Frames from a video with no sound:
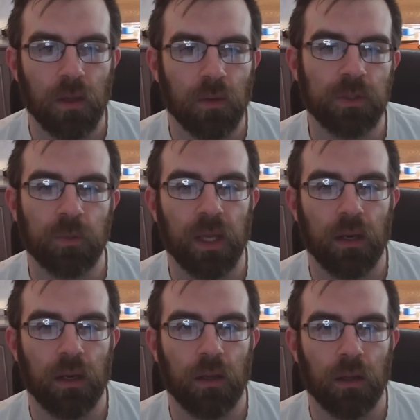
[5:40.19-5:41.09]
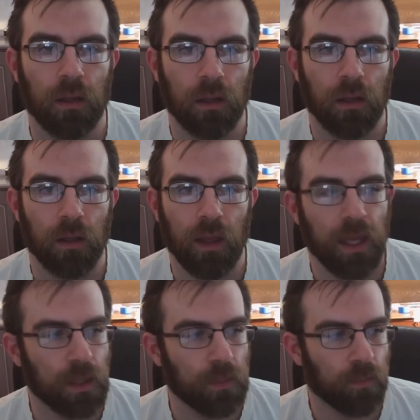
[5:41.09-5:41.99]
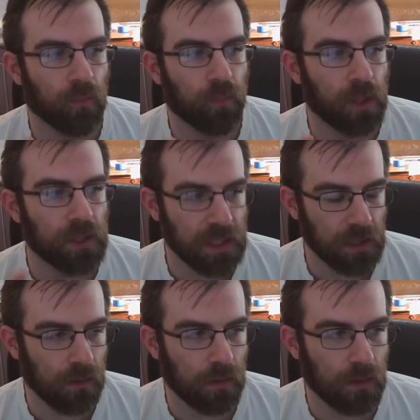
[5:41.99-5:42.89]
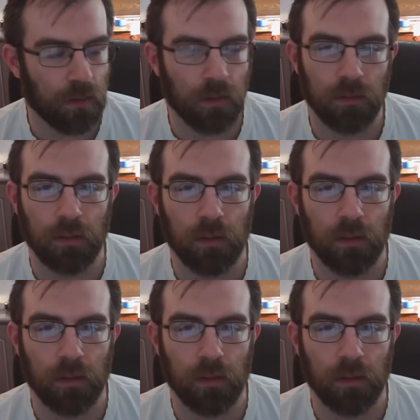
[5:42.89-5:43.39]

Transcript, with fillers: was when a particular